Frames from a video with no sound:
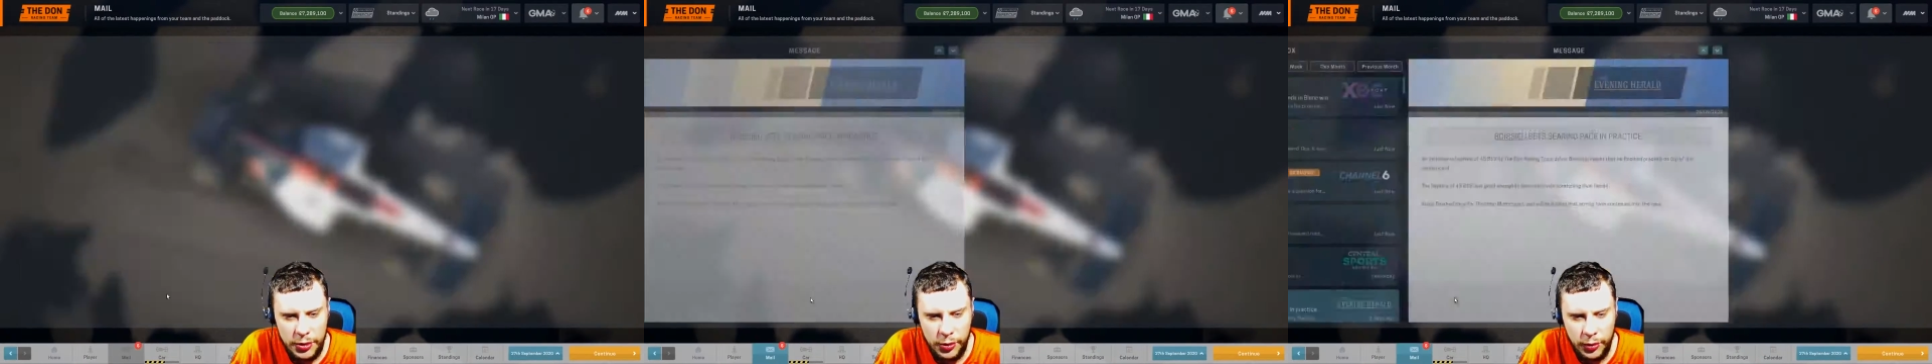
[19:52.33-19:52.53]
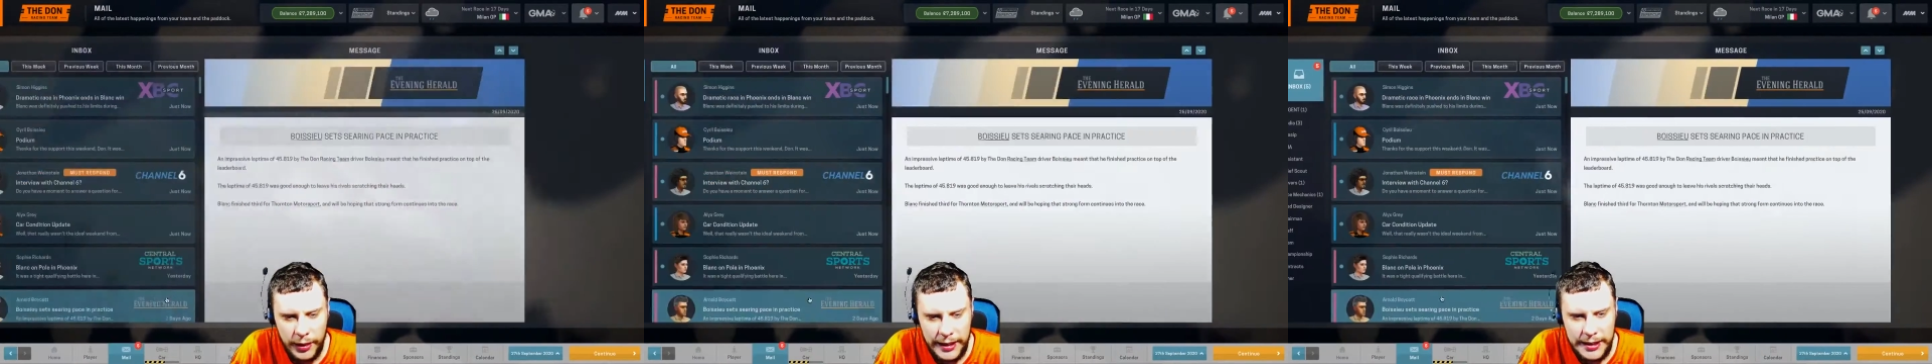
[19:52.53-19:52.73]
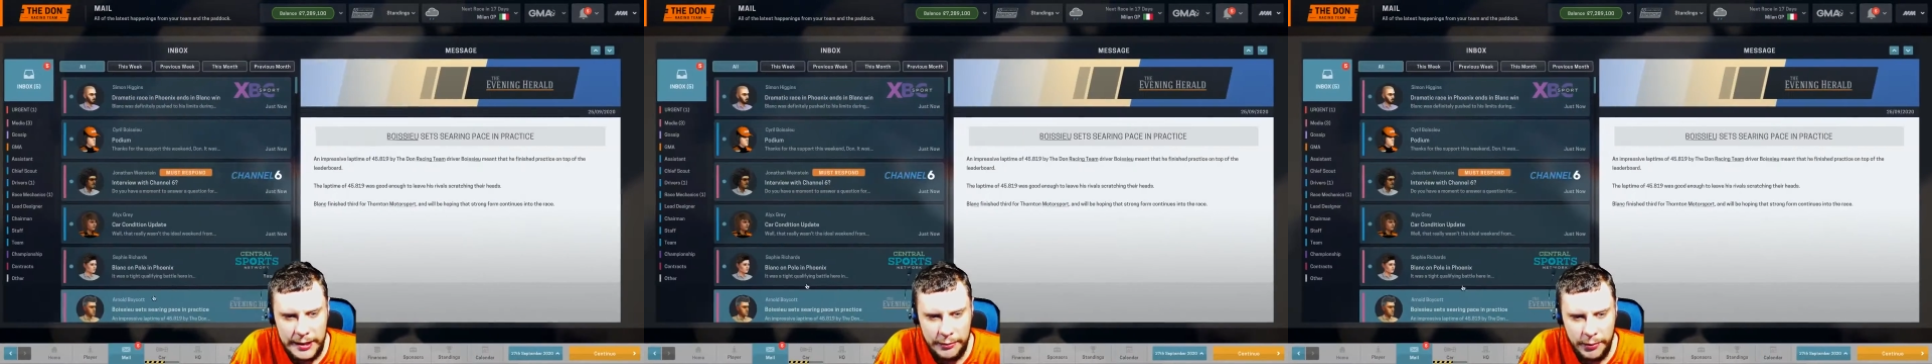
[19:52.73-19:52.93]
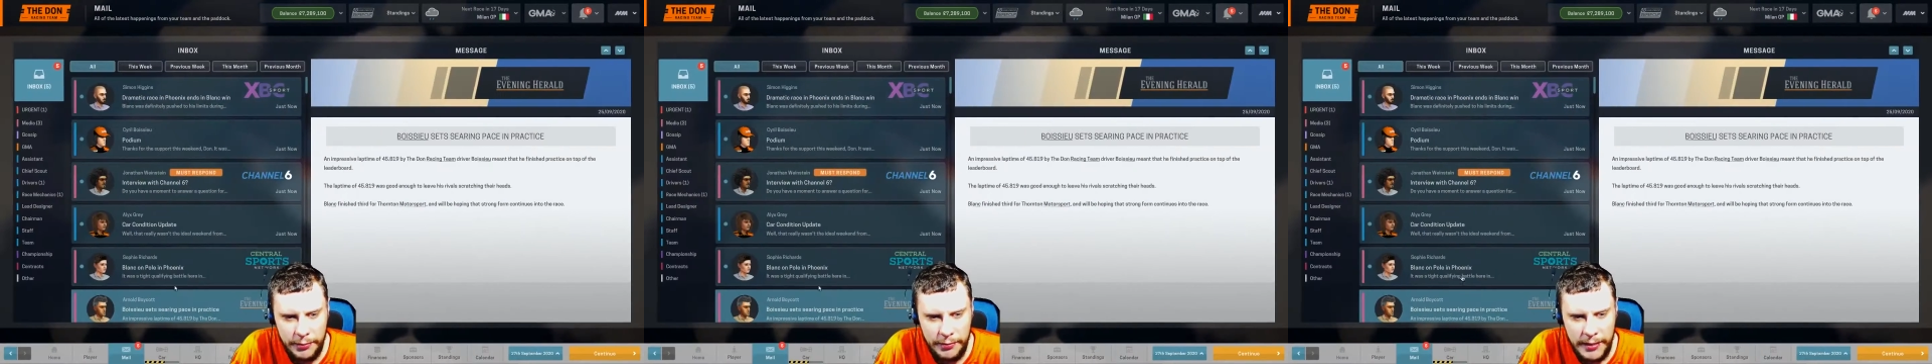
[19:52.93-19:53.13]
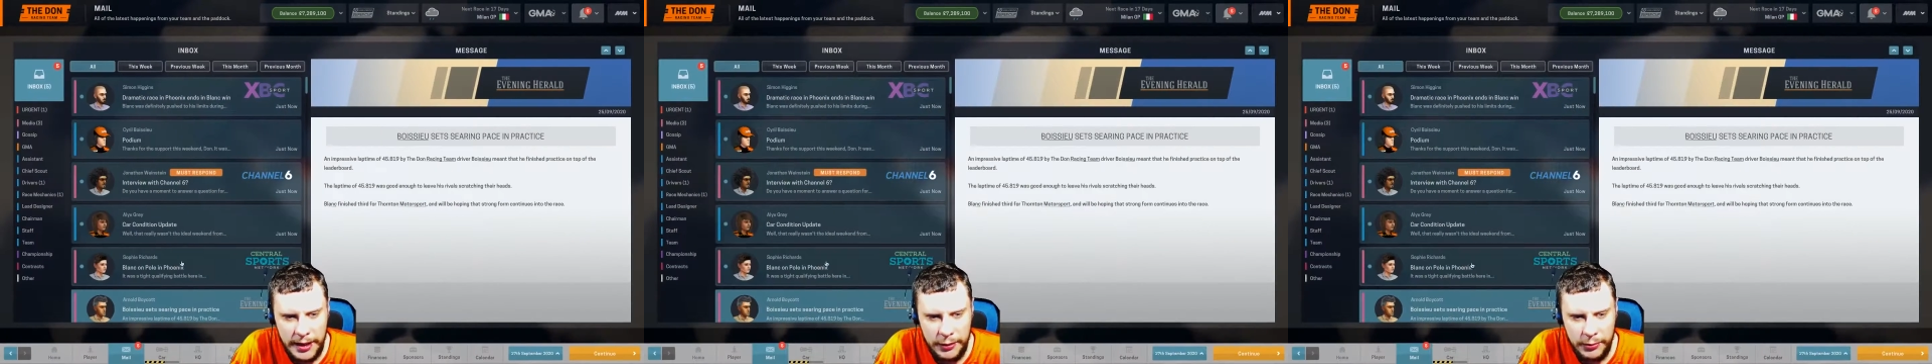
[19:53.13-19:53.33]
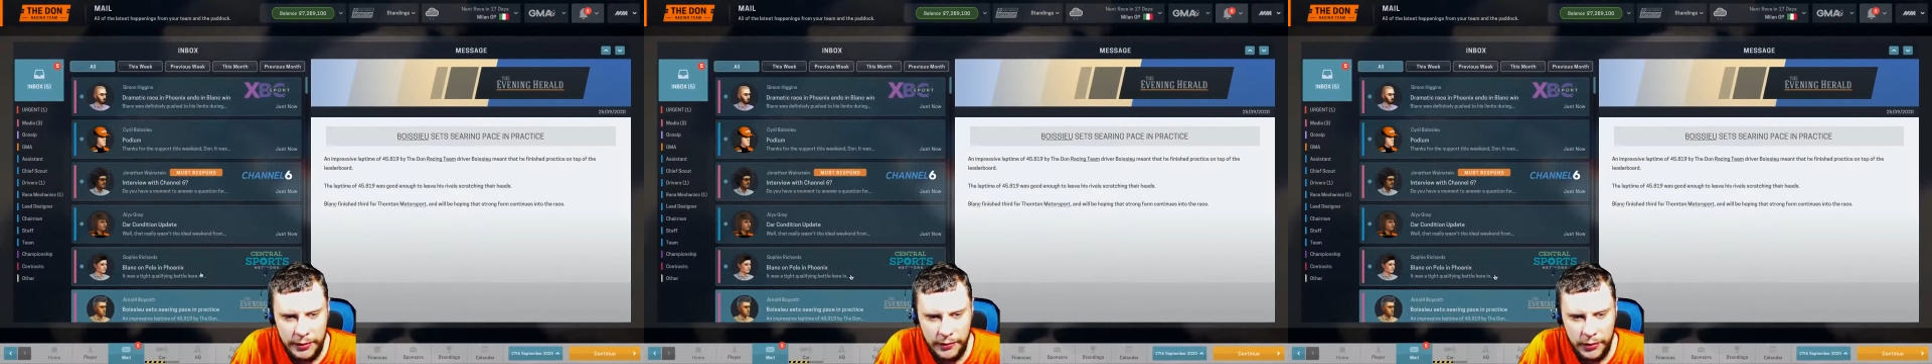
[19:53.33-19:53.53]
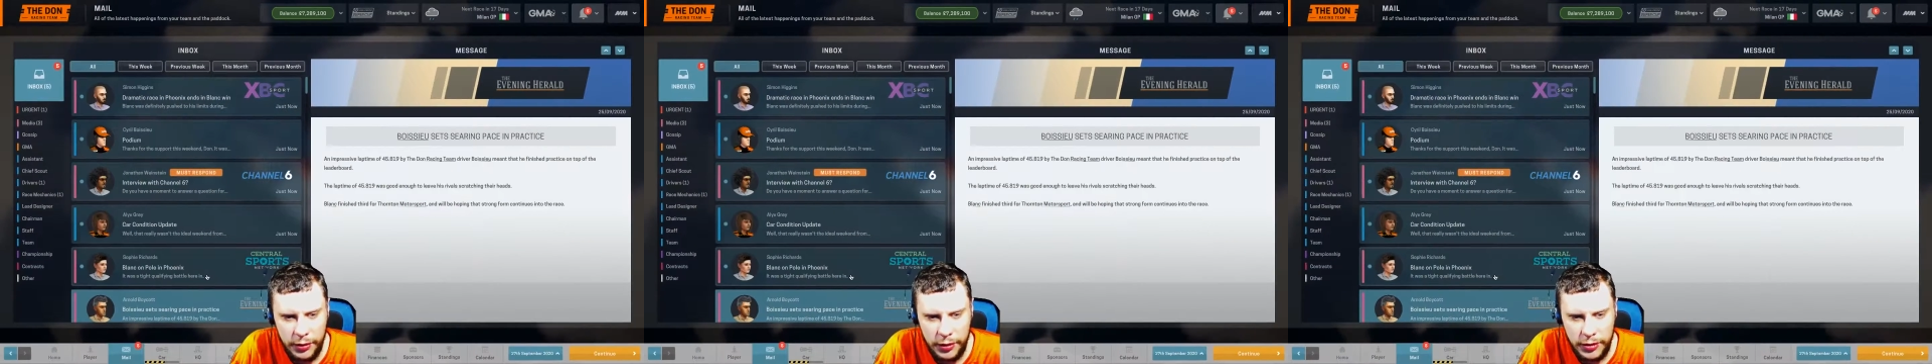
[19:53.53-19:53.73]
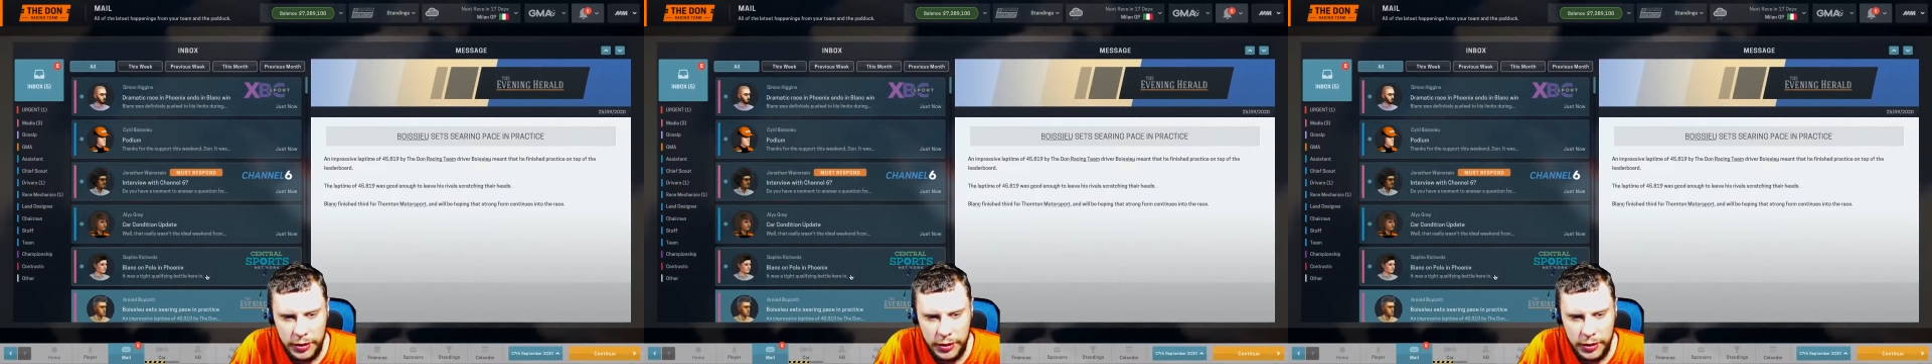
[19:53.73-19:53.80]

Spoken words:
let's see what mail we've got.